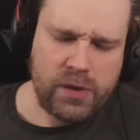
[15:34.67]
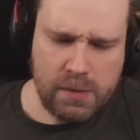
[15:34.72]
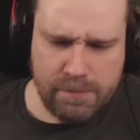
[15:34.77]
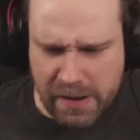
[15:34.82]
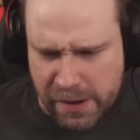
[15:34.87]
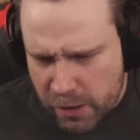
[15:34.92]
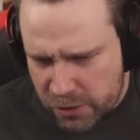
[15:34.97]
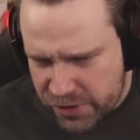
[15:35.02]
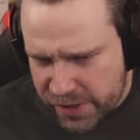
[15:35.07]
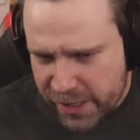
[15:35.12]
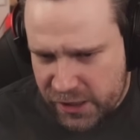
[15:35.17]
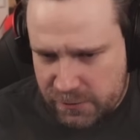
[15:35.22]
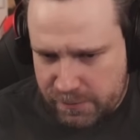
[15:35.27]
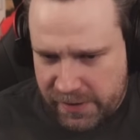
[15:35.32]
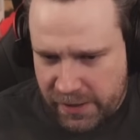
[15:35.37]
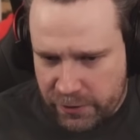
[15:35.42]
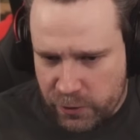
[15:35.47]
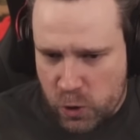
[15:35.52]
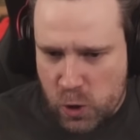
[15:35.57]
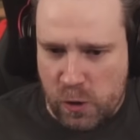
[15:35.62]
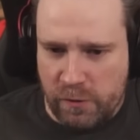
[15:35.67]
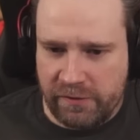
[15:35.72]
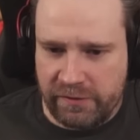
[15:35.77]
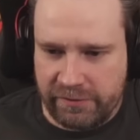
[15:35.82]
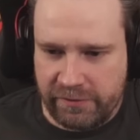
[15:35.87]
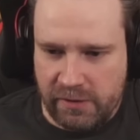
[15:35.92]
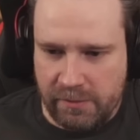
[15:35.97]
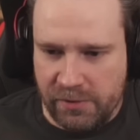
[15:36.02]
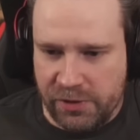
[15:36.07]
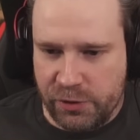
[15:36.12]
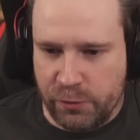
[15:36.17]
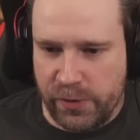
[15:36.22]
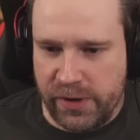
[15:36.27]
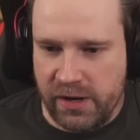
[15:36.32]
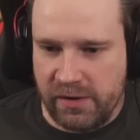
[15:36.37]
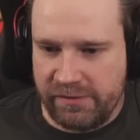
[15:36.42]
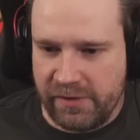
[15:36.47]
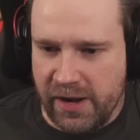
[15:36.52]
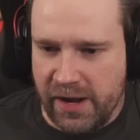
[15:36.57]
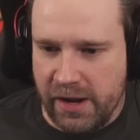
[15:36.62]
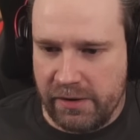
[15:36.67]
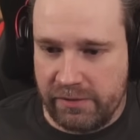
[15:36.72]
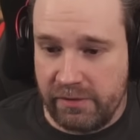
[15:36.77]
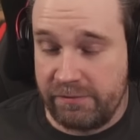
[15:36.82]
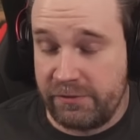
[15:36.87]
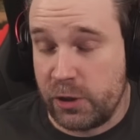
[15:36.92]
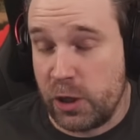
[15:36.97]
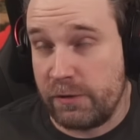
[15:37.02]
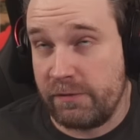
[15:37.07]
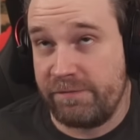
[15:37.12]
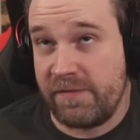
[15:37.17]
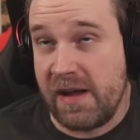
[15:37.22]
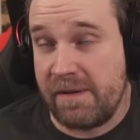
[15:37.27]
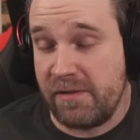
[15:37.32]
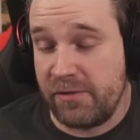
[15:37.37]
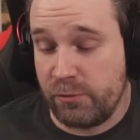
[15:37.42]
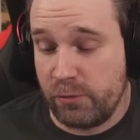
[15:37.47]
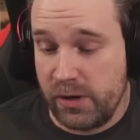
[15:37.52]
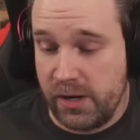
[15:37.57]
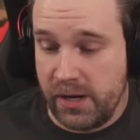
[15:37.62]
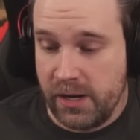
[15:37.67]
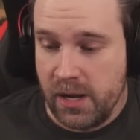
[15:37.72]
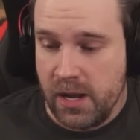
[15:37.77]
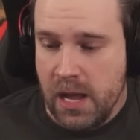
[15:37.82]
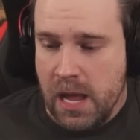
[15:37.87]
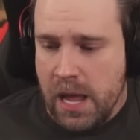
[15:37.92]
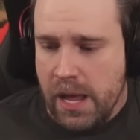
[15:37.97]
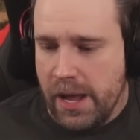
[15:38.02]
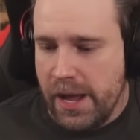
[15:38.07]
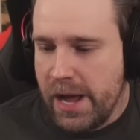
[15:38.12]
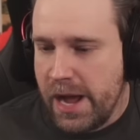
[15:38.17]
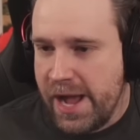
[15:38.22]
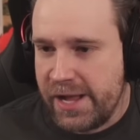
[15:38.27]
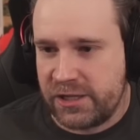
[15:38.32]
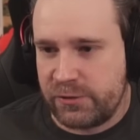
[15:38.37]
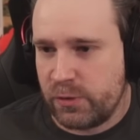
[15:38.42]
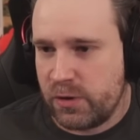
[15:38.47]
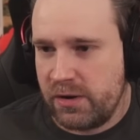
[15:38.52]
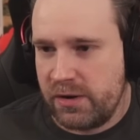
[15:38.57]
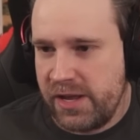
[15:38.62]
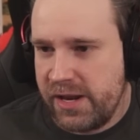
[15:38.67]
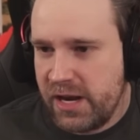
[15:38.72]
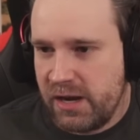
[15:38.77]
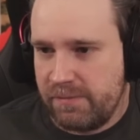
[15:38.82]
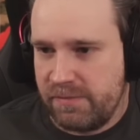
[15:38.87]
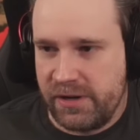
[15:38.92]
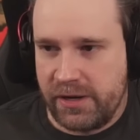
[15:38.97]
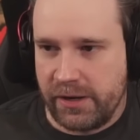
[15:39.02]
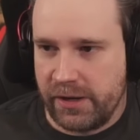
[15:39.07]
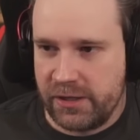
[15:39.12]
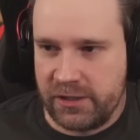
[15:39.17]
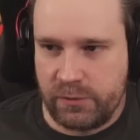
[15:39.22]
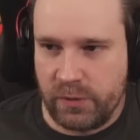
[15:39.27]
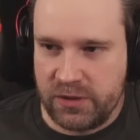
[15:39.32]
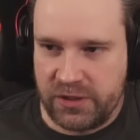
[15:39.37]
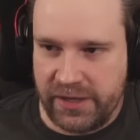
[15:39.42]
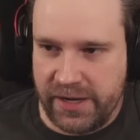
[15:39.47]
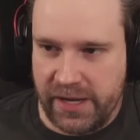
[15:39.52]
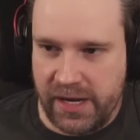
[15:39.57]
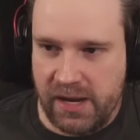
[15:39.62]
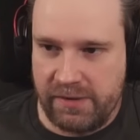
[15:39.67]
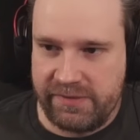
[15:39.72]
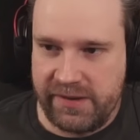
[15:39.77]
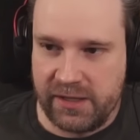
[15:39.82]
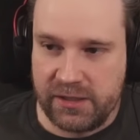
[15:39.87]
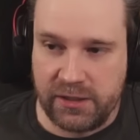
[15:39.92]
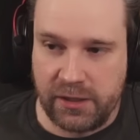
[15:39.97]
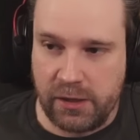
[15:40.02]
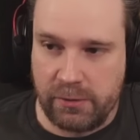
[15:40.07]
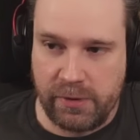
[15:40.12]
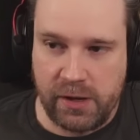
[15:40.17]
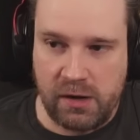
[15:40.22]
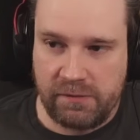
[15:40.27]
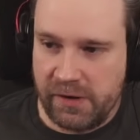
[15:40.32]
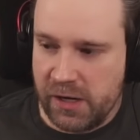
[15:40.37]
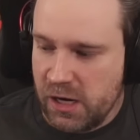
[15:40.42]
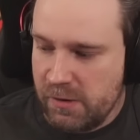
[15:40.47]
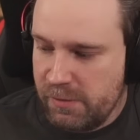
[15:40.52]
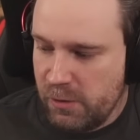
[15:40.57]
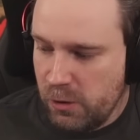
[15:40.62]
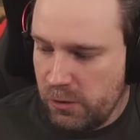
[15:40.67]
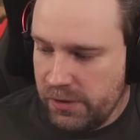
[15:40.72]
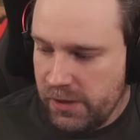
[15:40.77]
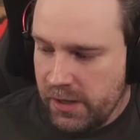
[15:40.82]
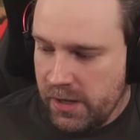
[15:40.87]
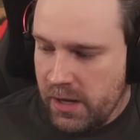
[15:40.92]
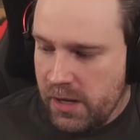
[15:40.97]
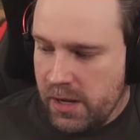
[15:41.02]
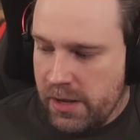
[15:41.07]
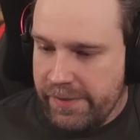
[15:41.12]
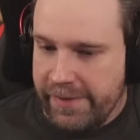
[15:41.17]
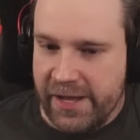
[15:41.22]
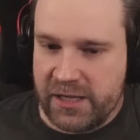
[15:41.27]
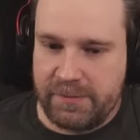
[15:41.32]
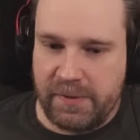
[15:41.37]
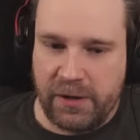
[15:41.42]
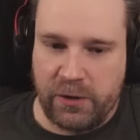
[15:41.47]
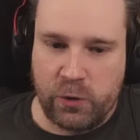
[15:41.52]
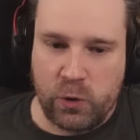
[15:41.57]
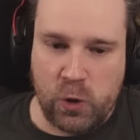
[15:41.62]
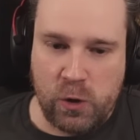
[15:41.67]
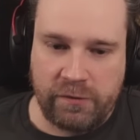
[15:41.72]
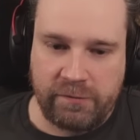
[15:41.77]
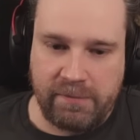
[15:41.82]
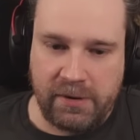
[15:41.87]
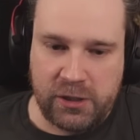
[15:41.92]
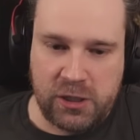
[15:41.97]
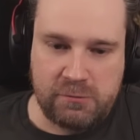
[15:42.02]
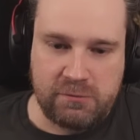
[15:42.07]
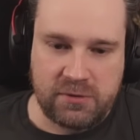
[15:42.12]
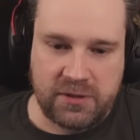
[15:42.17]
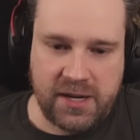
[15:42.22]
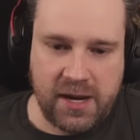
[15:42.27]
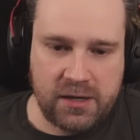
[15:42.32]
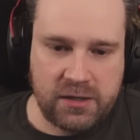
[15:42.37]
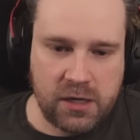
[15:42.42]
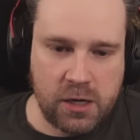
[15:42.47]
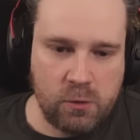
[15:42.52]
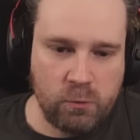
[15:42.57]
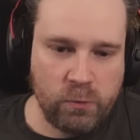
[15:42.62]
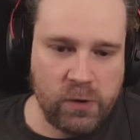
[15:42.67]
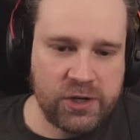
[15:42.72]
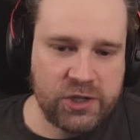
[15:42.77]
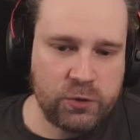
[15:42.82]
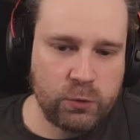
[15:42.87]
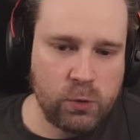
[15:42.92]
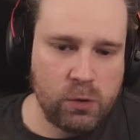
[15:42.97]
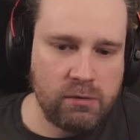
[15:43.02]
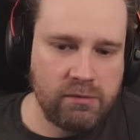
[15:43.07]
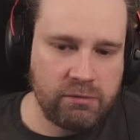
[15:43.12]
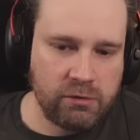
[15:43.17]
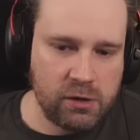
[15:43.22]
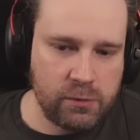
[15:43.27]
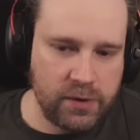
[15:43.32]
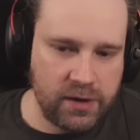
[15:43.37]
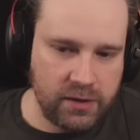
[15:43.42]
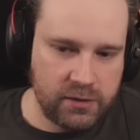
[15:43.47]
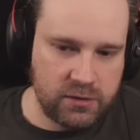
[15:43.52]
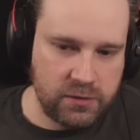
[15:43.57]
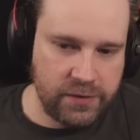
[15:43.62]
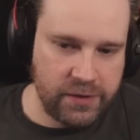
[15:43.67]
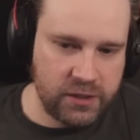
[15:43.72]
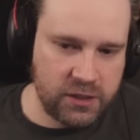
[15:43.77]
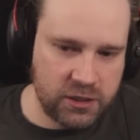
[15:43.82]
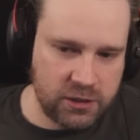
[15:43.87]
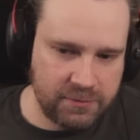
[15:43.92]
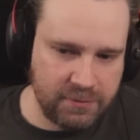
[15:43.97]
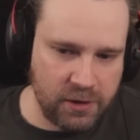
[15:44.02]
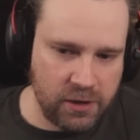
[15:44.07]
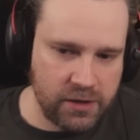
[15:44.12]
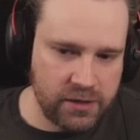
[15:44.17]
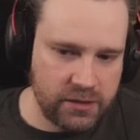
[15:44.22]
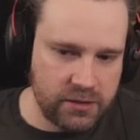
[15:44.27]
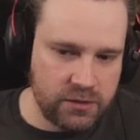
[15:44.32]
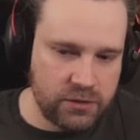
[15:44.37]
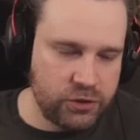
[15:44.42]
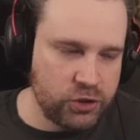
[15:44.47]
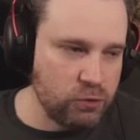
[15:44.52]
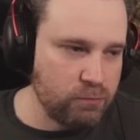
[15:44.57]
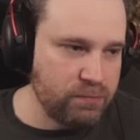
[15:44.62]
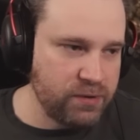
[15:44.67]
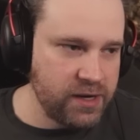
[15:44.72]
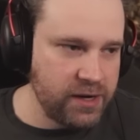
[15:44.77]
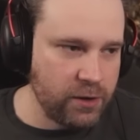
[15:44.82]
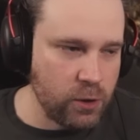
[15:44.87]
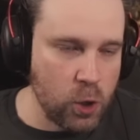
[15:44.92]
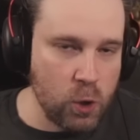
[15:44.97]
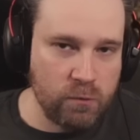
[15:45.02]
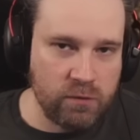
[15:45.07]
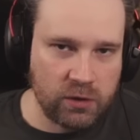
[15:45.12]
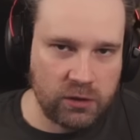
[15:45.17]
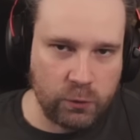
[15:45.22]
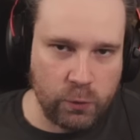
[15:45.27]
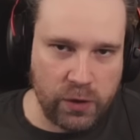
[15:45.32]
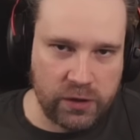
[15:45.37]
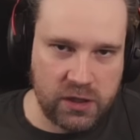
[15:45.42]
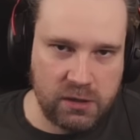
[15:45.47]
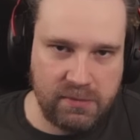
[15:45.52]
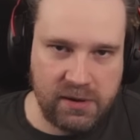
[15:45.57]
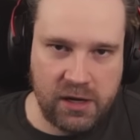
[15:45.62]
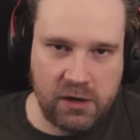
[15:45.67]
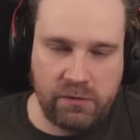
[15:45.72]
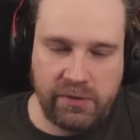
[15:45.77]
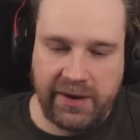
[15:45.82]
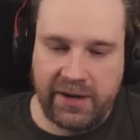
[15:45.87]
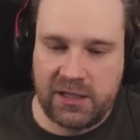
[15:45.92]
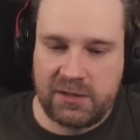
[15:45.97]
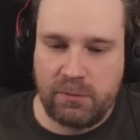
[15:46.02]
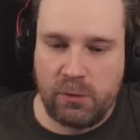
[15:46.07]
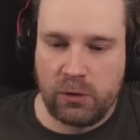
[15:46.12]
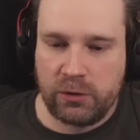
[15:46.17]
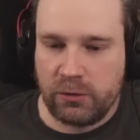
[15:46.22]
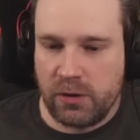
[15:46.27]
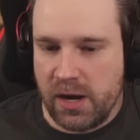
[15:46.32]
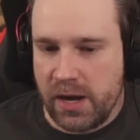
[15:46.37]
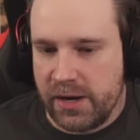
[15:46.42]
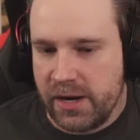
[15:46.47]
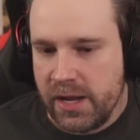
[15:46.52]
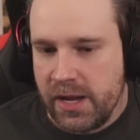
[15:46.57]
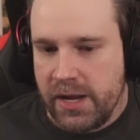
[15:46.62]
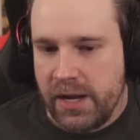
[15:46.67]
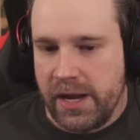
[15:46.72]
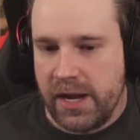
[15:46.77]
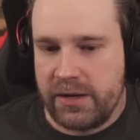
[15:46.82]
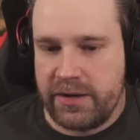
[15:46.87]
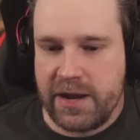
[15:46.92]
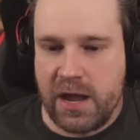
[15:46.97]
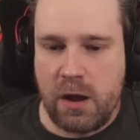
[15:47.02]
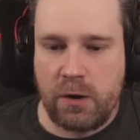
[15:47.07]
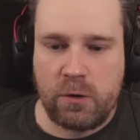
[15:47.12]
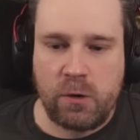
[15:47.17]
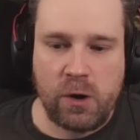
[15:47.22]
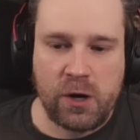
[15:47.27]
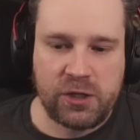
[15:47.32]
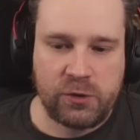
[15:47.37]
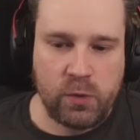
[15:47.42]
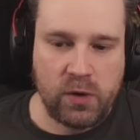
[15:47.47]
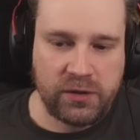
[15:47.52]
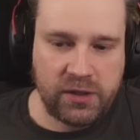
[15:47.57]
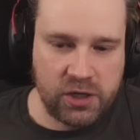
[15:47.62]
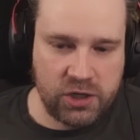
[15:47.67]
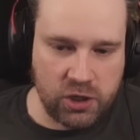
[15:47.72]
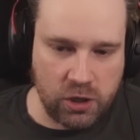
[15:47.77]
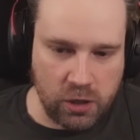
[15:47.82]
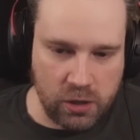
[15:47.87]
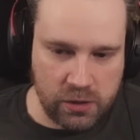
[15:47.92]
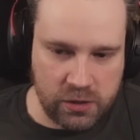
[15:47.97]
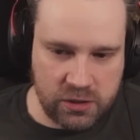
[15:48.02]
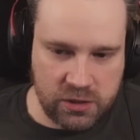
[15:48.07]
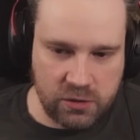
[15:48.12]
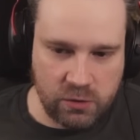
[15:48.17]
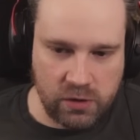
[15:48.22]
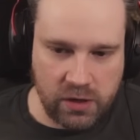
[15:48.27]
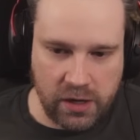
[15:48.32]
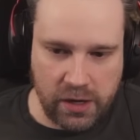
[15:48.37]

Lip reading: Pyrogenics is being nerfed from 5 to 3. It's sort of needed because, once again, it feeds into the Rain of Fire build. That's being nerfed by 2%. Ritual of Ruins. This spawns your big overlord, the big green Smolderon. It now costs 20 shards,